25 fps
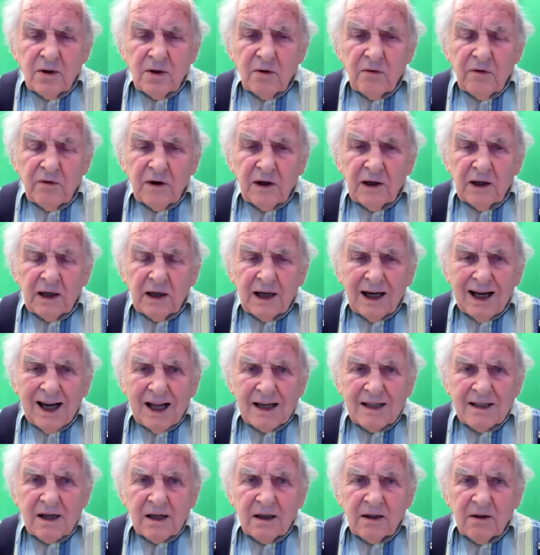do you feel a
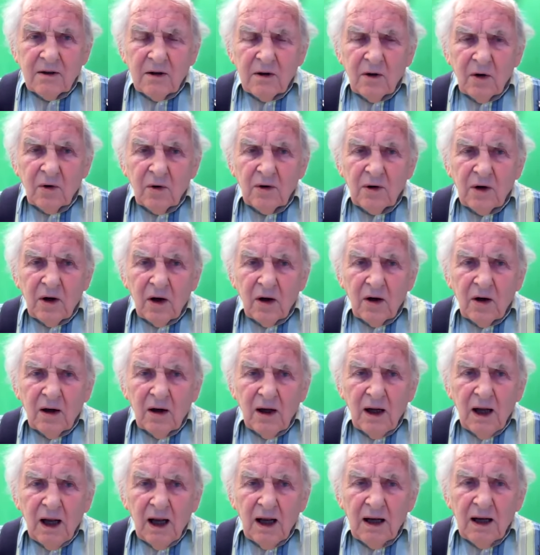clatter or not?
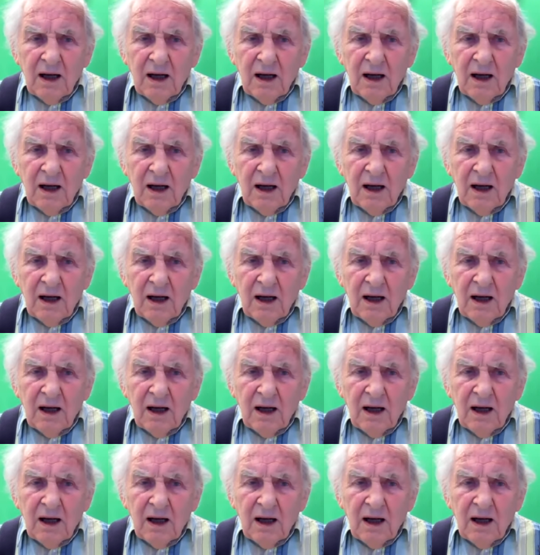